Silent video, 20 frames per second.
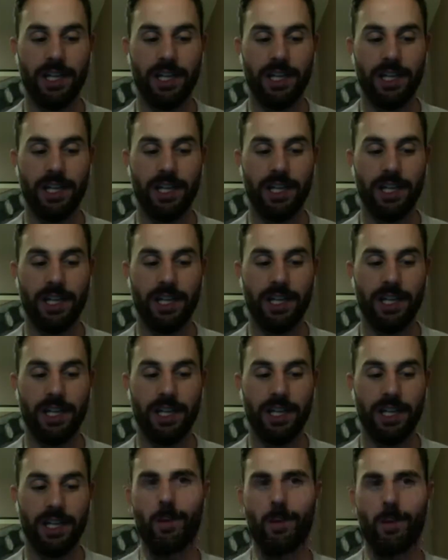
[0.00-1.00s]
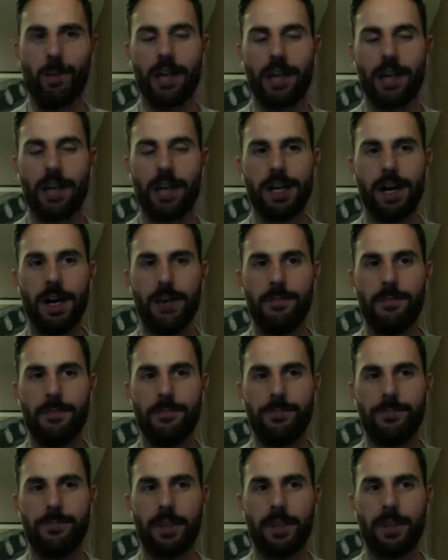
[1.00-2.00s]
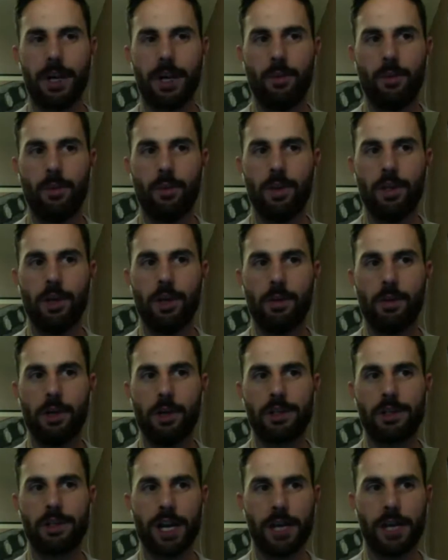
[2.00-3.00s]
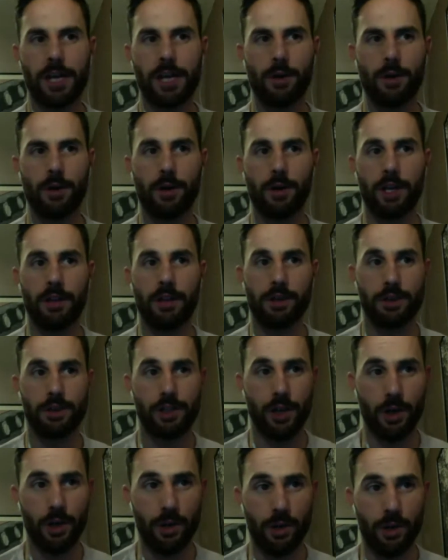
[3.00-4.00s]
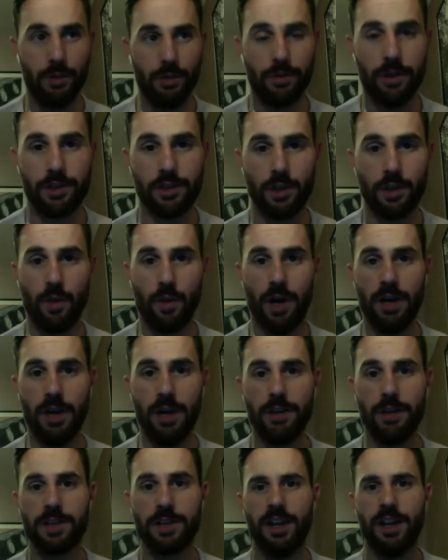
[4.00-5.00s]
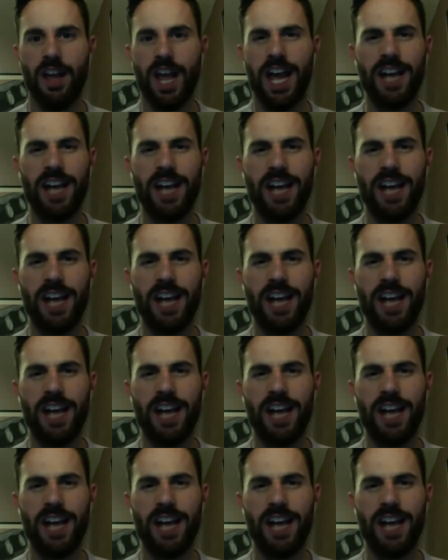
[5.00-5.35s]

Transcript: Is there anything on the show that we were just talking about how great the show was.